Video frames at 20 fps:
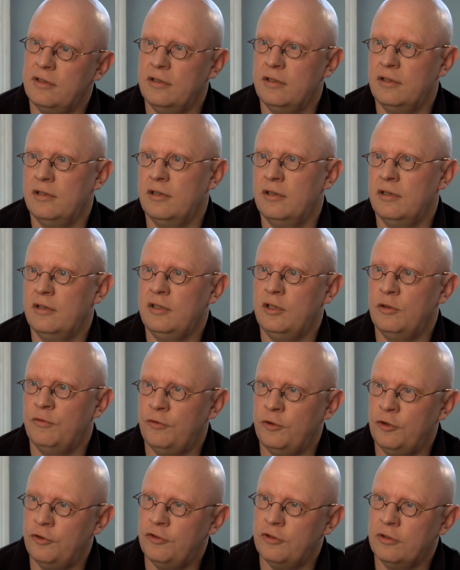
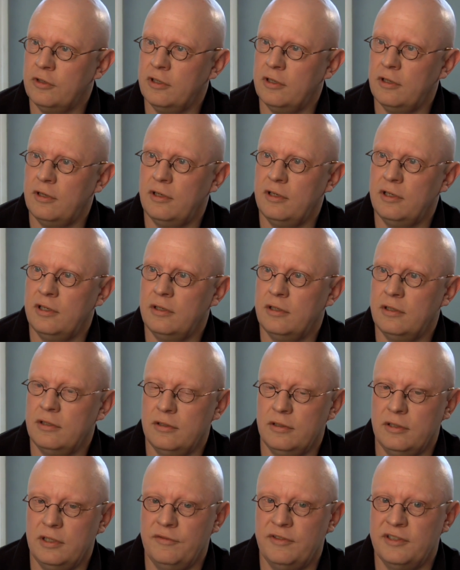geophysical
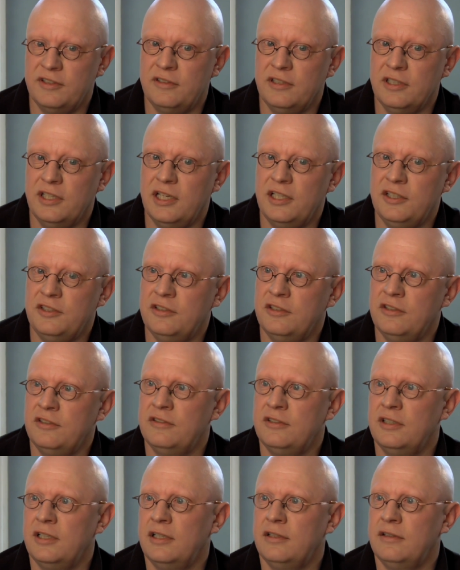
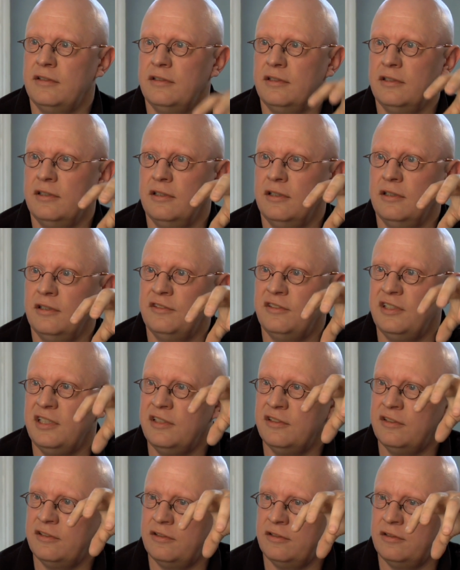investigations that
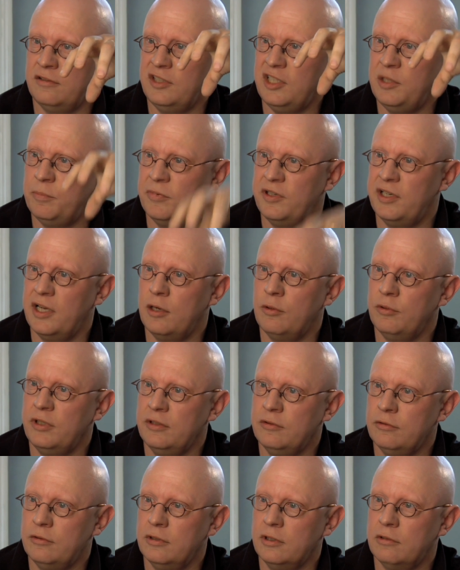sees deeper down
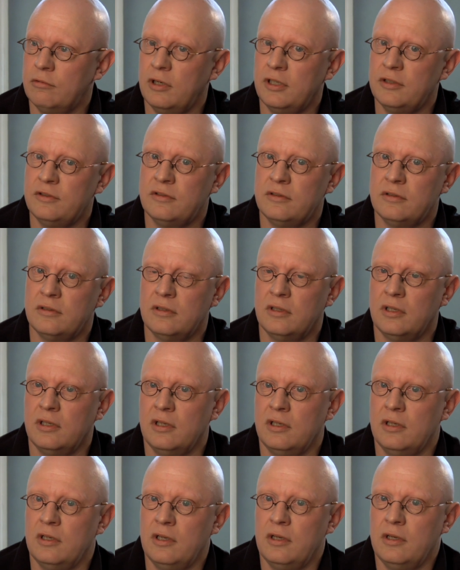into the crust,
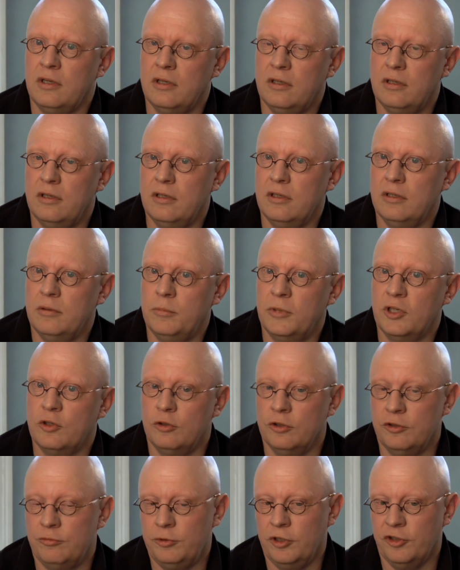
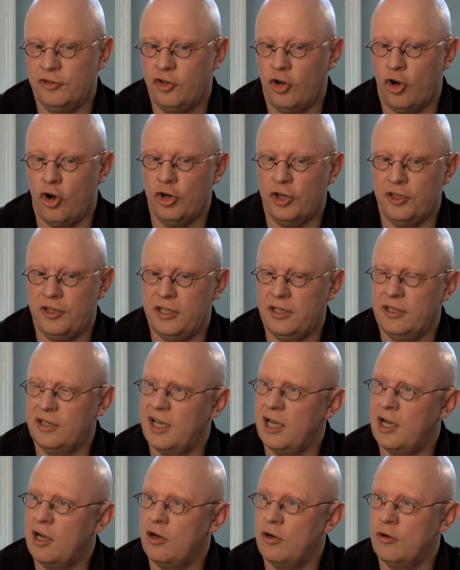because we are targeting
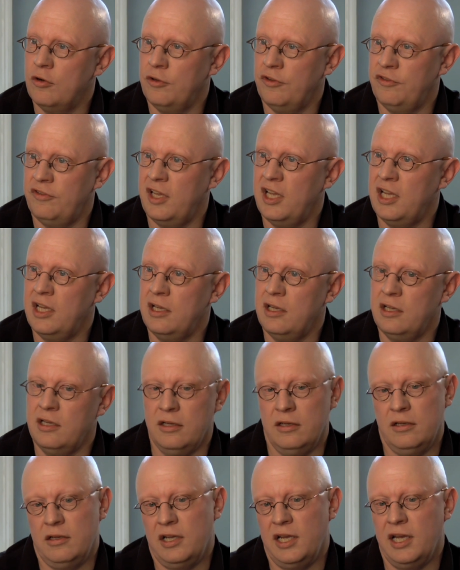now,
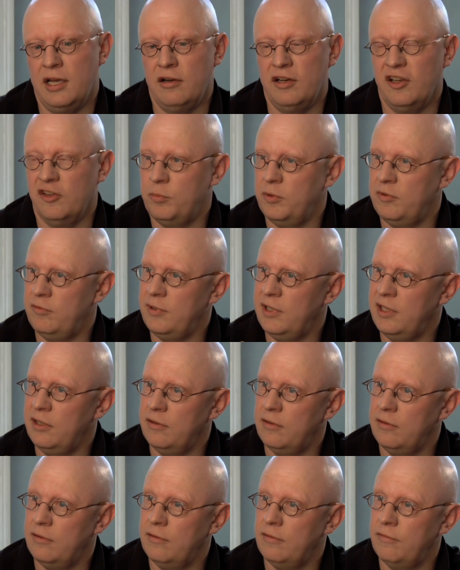say, areas
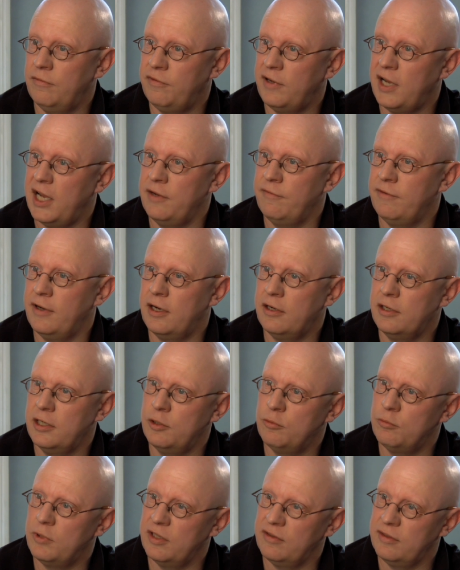between
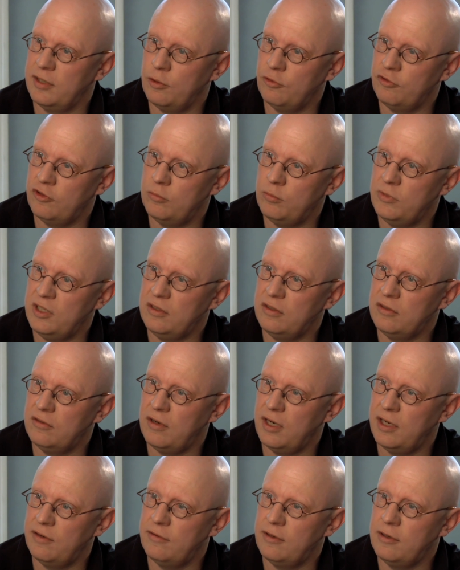500 and 1,000 meters
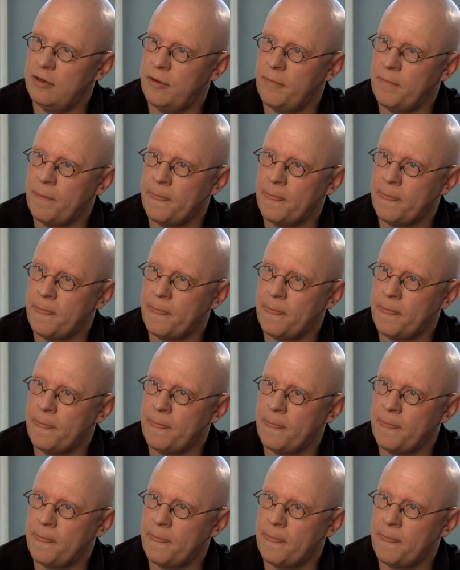level.